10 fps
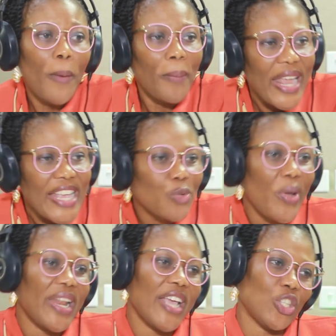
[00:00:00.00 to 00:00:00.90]
But please,
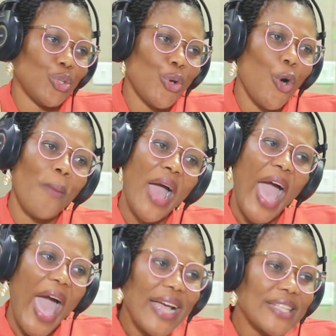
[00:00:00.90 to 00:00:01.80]
when next you come,
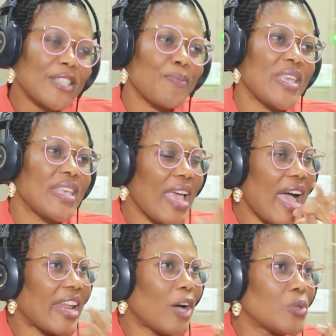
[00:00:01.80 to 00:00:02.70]
ask me,
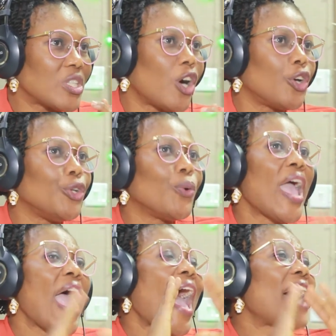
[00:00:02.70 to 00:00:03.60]
and I will tell you.